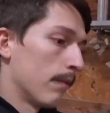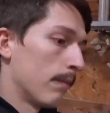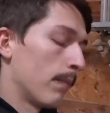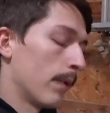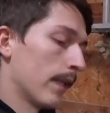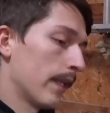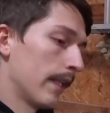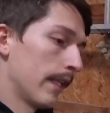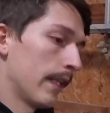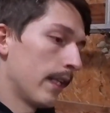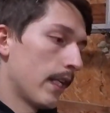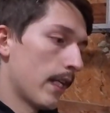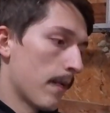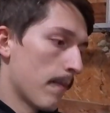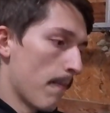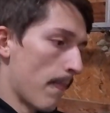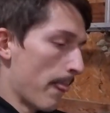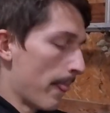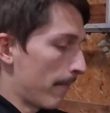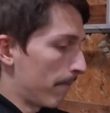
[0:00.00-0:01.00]
Put it in
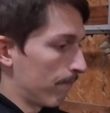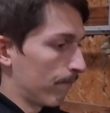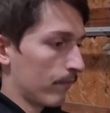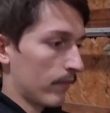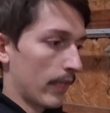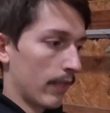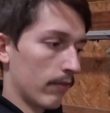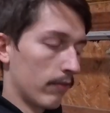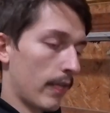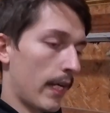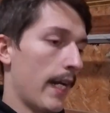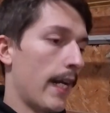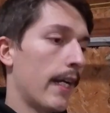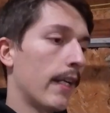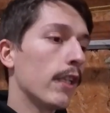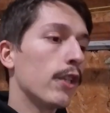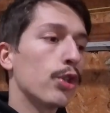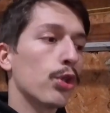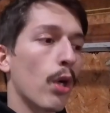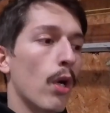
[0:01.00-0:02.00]
it. It
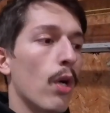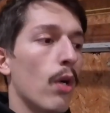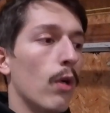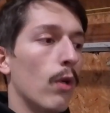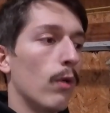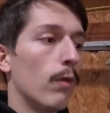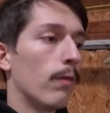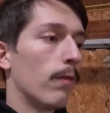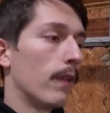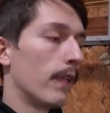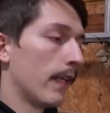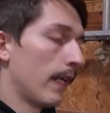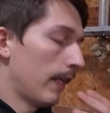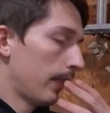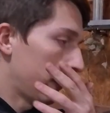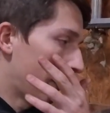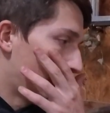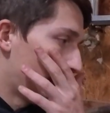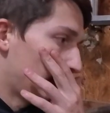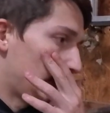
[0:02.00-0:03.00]
ran, it drove,
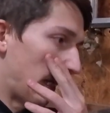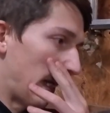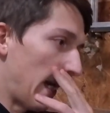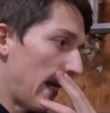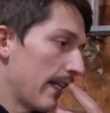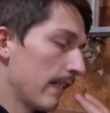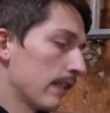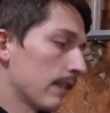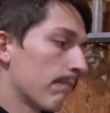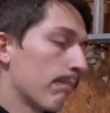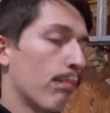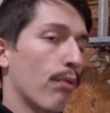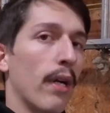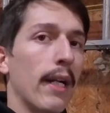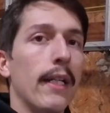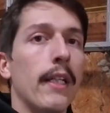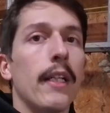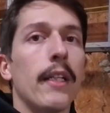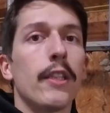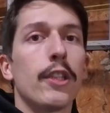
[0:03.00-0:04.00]
and then I had this
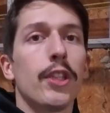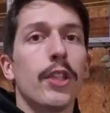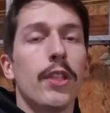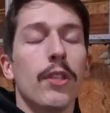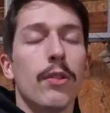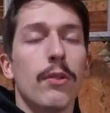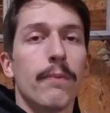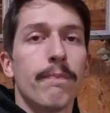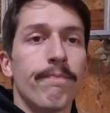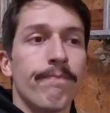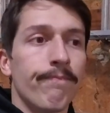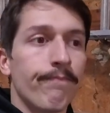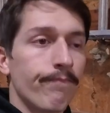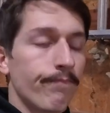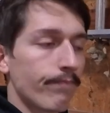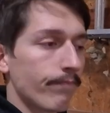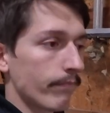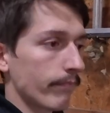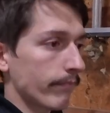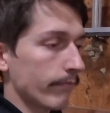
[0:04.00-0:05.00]
brake issue.
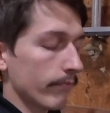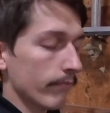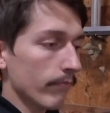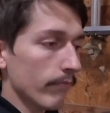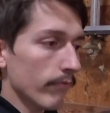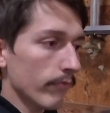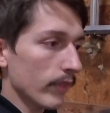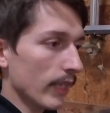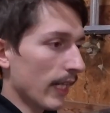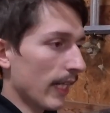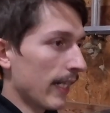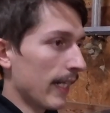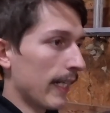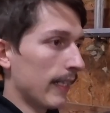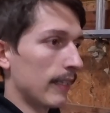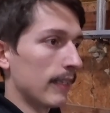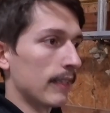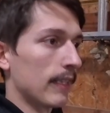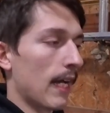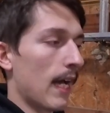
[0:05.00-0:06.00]
And
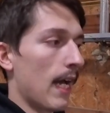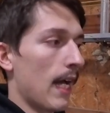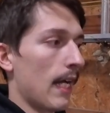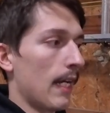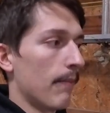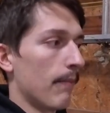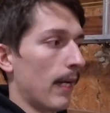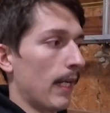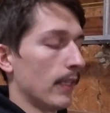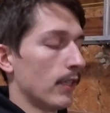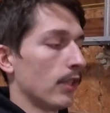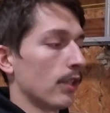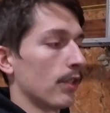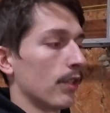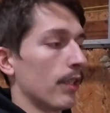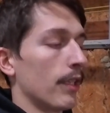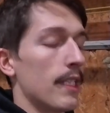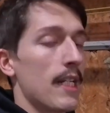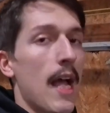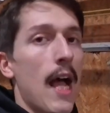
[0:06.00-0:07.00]
at the time, I just
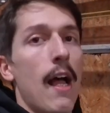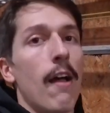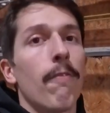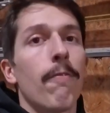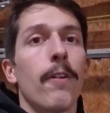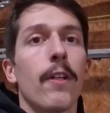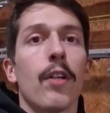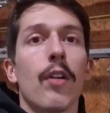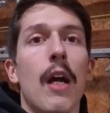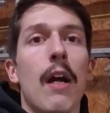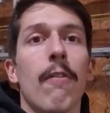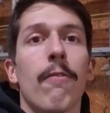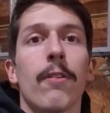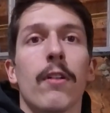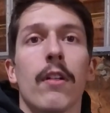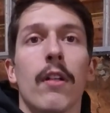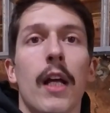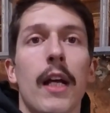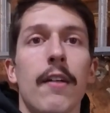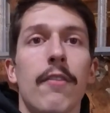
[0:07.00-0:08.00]
could not figure out for
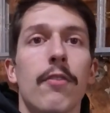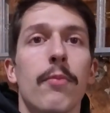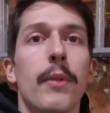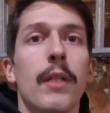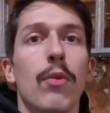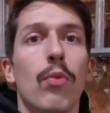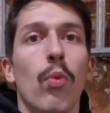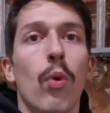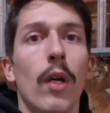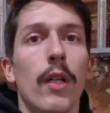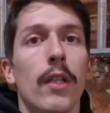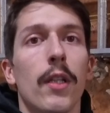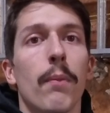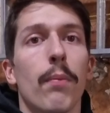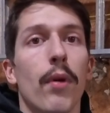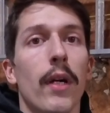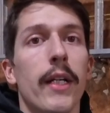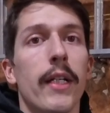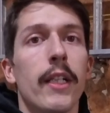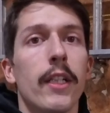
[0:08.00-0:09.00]
the life of me what the
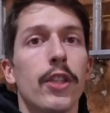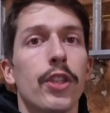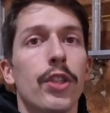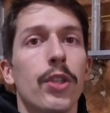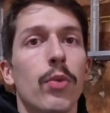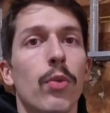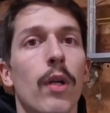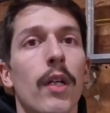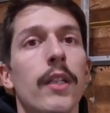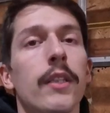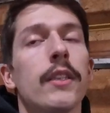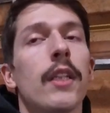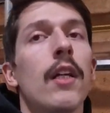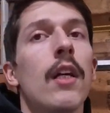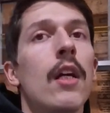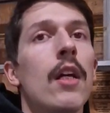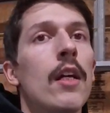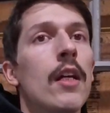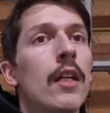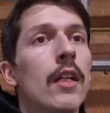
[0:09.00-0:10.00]
brake issue was.
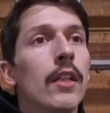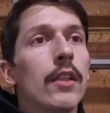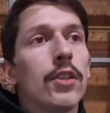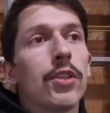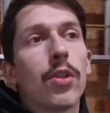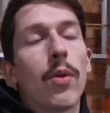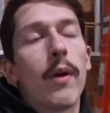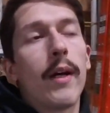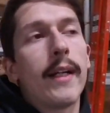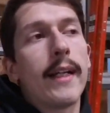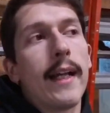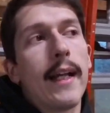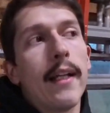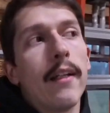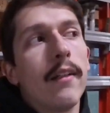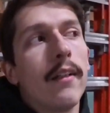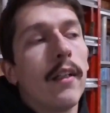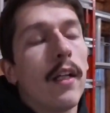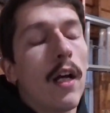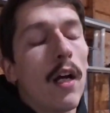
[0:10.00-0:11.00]
So I
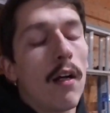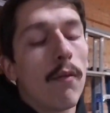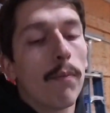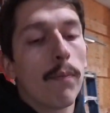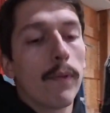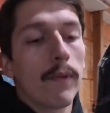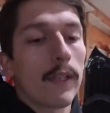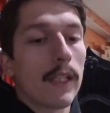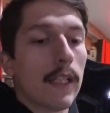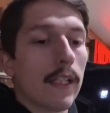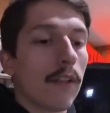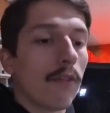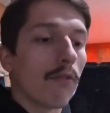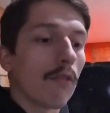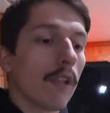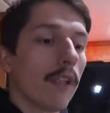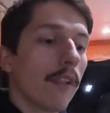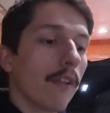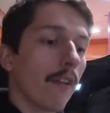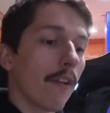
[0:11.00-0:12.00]
ended up getting
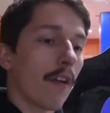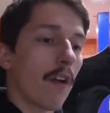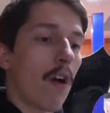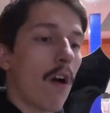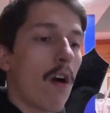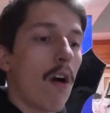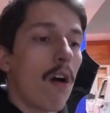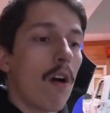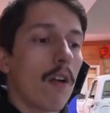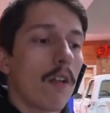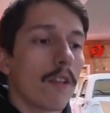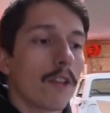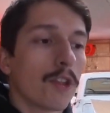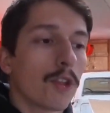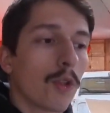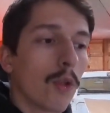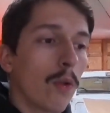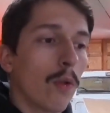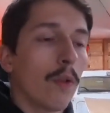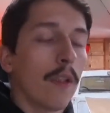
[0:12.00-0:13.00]
rid of the car,
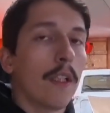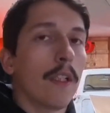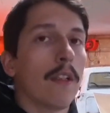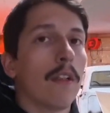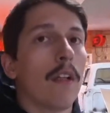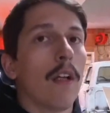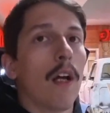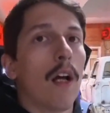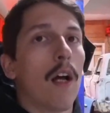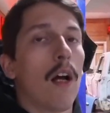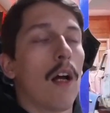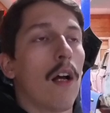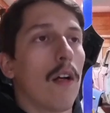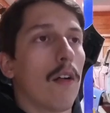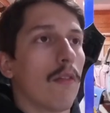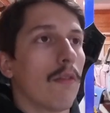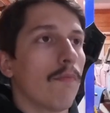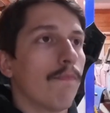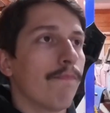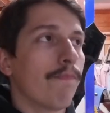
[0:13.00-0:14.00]
sold it.
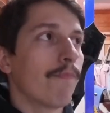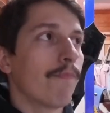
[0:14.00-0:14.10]
I